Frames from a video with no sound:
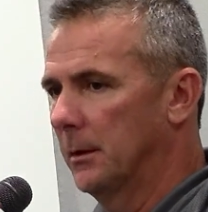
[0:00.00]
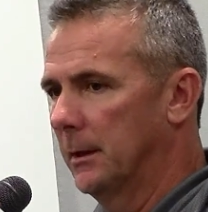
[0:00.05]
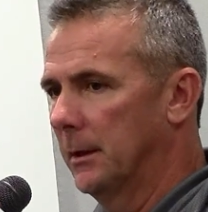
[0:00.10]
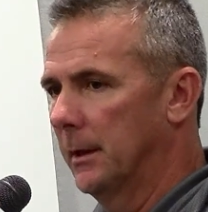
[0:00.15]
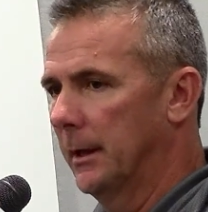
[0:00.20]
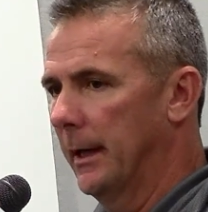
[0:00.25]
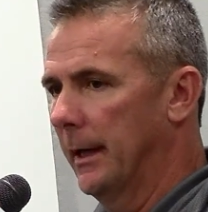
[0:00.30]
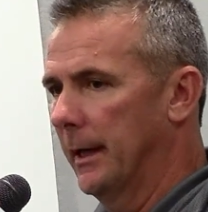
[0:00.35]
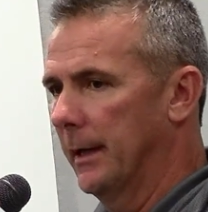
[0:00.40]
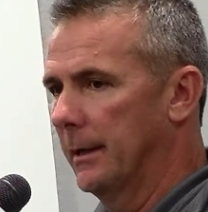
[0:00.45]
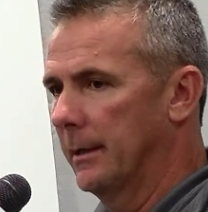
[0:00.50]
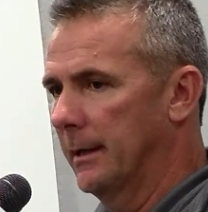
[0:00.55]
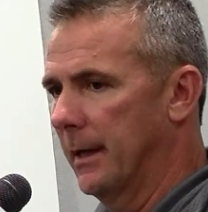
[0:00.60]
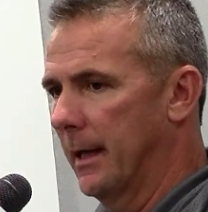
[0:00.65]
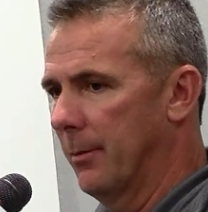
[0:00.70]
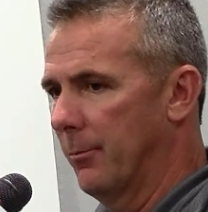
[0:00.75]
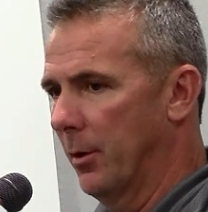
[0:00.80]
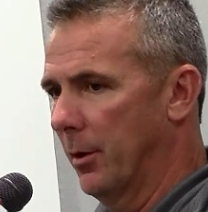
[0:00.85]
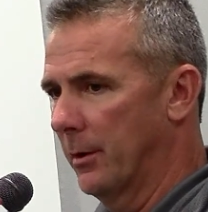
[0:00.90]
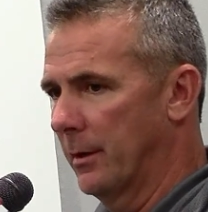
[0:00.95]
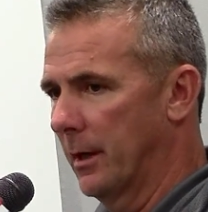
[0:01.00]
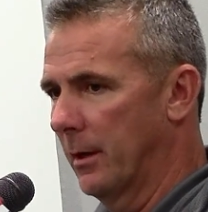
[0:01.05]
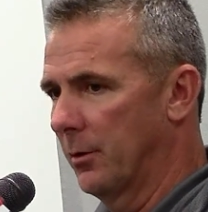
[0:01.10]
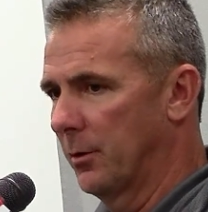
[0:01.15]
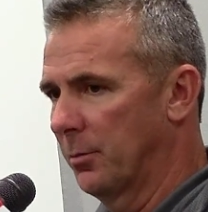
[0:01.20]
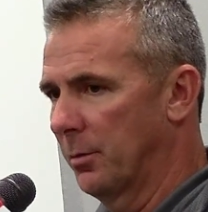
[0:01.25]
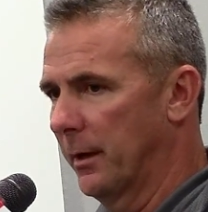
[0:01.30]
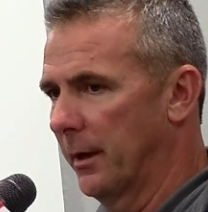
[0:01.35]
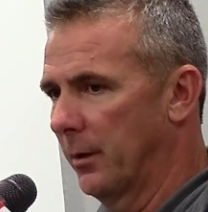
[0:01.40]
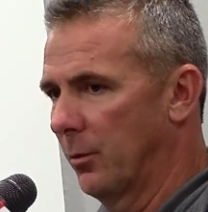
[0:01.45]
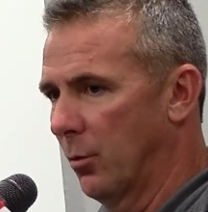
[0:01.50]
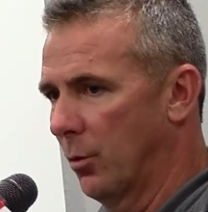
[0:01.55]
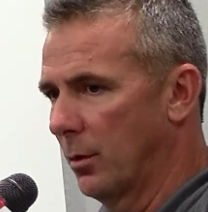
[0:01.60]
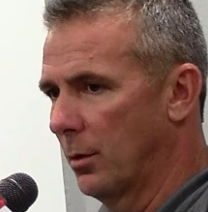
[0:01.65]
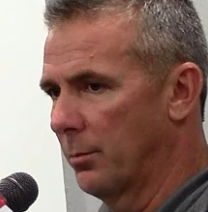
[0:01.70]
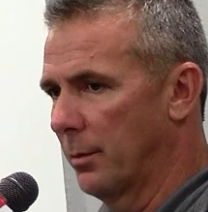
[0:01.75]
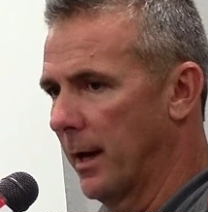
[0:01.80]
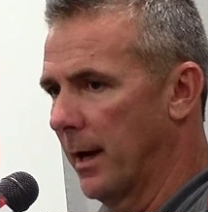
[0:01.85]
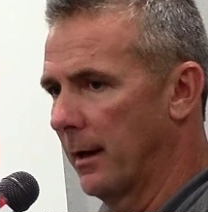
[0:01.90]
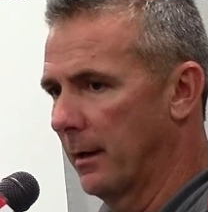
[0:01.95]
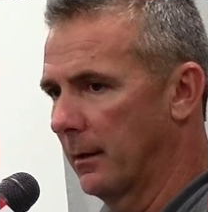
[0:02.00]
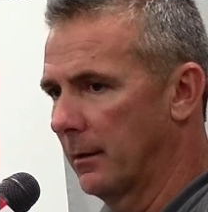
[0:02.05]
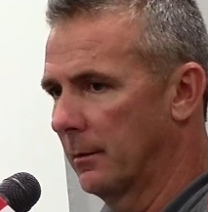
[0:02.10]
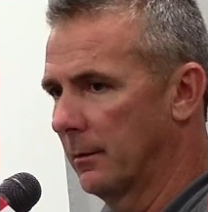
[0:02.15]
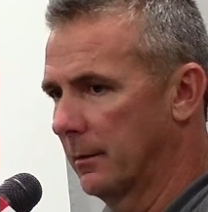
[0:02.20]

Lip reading: And Tate Martell was playing quarterback.